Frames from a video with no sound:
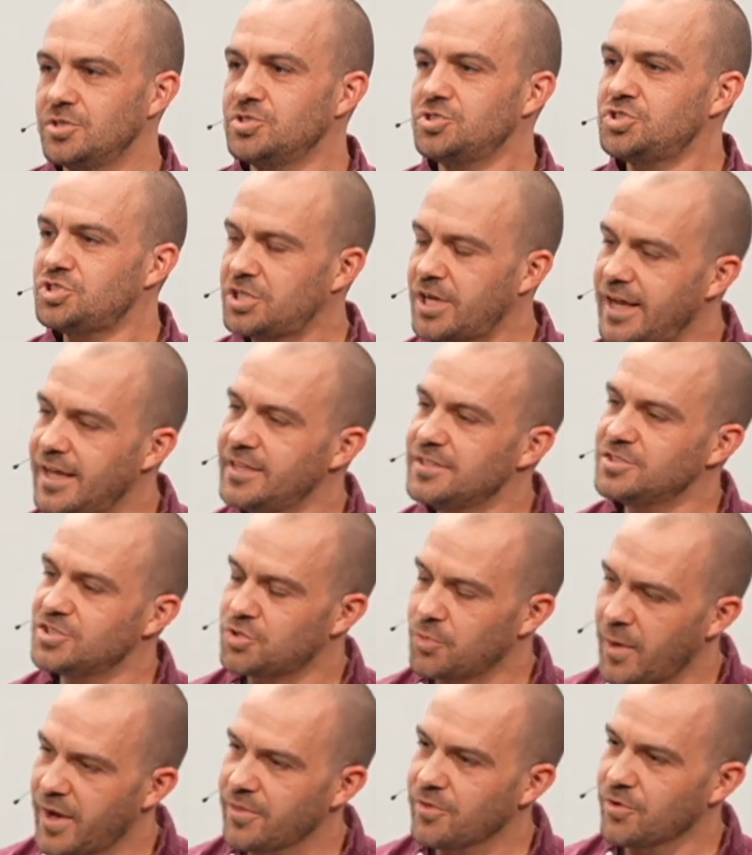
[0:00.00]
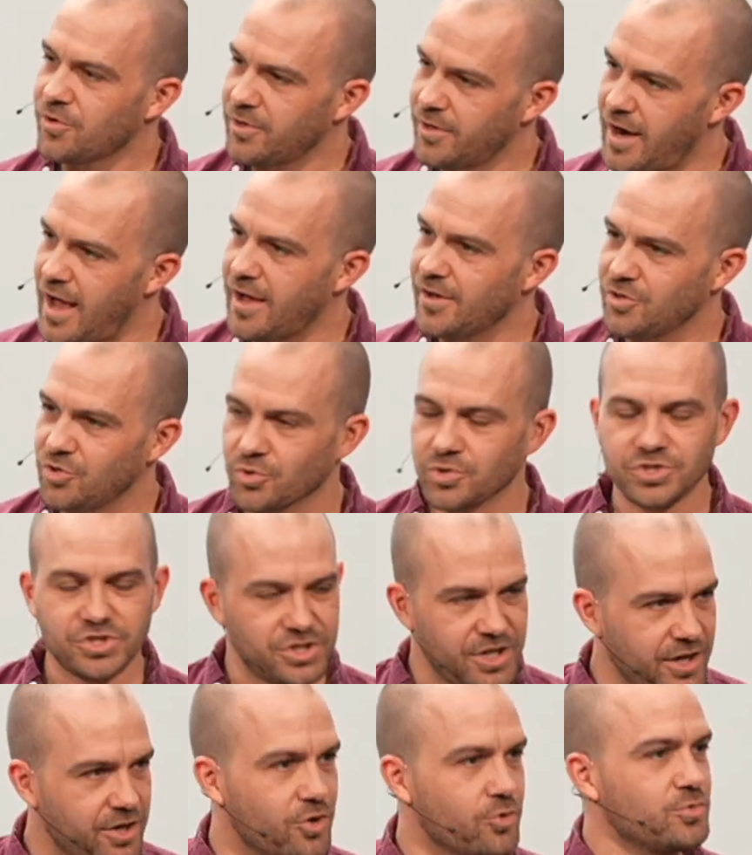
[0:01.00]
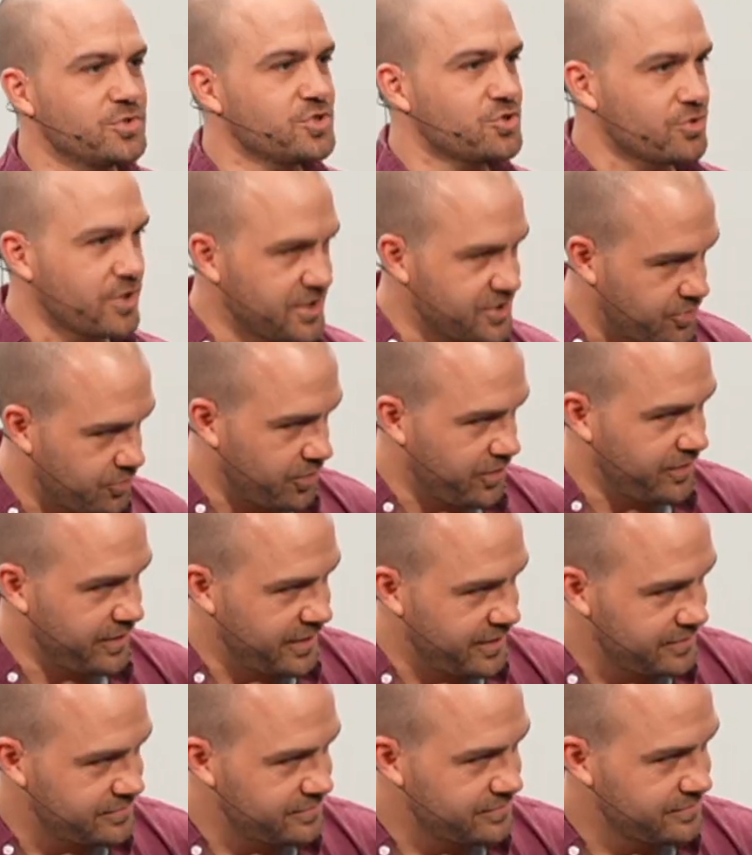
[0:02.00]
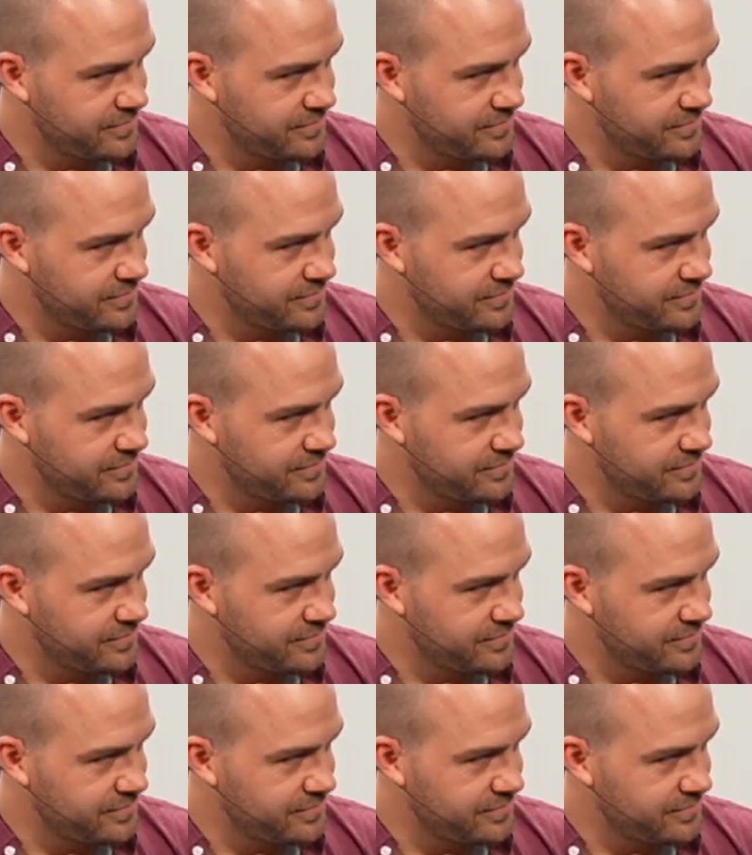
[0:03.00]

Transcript: changed whether or not your chair was trustworthy.